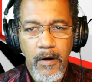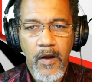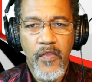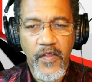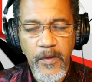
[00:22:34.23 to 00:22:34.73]

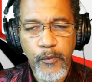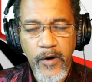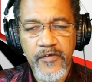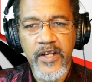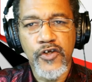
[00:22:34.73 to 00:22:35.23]
then the
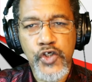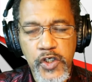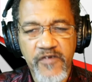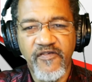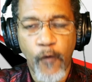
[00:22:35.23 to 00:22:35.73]
president should
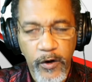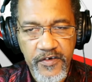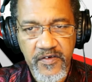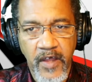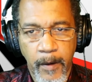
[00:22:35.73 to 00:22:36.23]
force
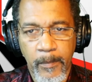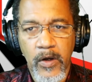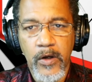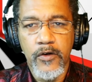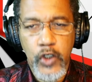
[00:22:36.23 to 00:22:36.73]
them
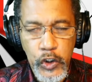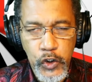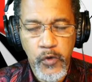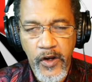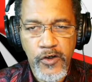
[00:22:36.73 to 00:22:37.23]
to do
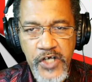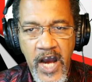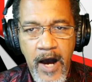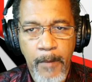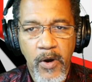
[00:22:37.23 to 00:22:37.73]
their
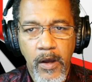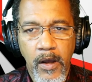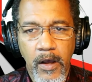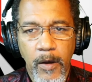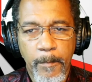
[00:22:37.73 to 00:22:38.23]
job
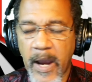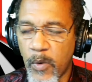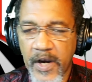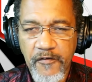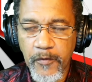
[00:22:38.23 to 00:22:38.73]
by
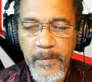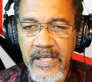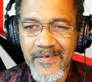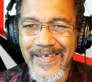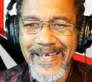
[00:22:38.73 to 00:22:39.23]
whatever
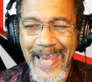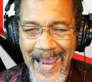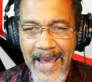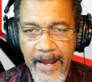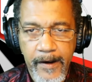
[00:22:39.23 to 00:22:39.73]
means he
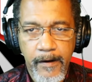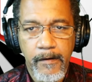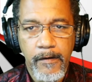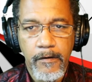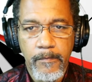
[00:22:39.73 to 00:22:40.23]
can.
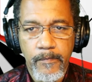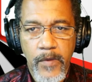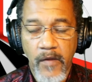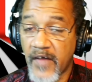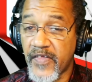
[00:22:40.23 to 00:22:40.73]

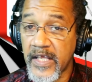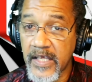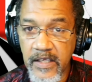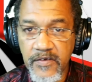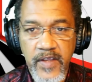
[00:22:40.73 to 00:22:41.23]
Not that
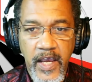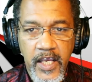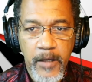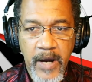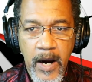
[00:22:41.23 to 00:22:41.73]
he's taking
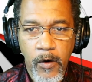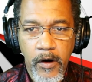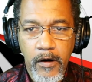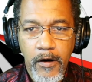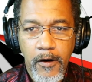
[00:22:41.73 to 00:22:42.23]
power,
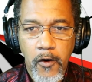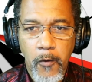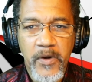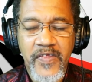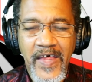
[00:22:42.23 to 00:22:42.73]

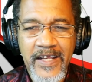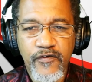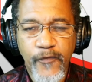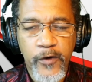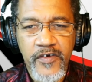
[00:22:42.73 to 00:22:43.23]
but that he's
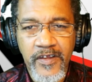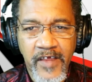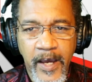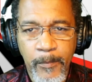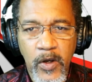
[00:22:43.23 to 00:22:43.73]
forcing
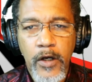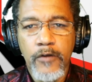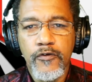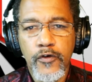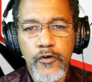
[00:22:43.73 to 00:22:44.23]
them
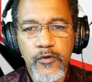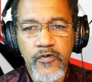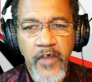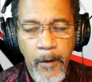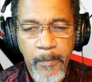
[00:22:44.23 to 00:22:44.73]
to use
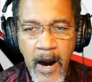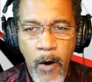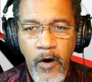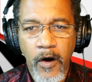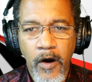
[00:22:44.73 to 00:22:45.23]
their
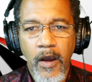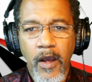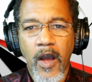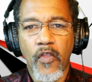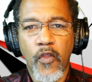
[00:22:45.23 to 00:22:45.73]
power
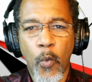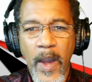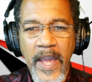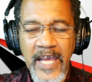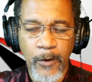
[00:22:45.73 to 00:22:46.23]
the way
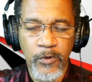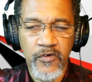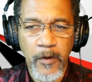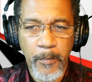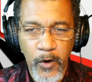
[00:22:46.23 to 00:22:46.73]
it was
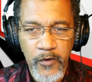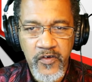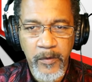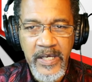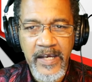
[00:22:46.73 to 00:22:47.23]
supposed to
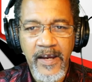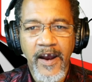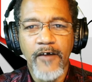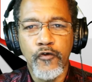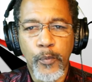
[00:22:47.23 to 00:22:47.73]
be,
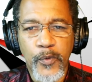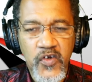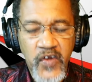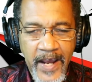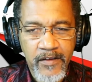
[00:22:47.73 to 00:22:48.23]
to
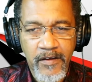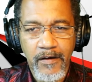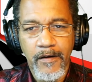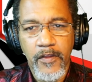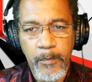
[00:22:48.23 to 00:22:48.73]
protect
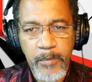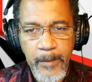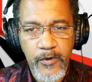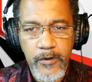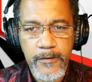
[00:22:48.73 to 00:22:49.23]
the people.